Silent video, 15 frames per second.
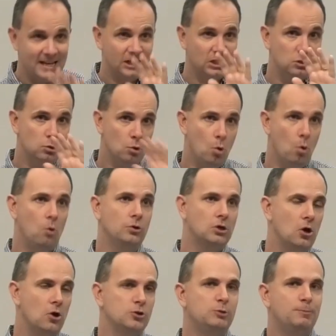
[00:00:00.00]
ignored
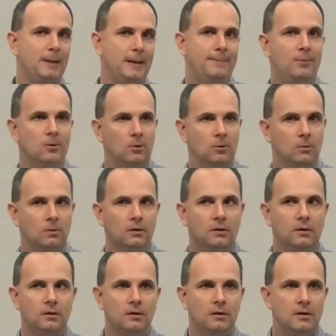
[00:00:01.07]
God's
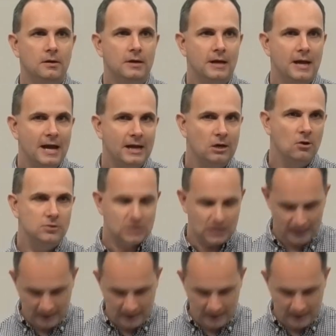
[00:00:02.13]
people and God's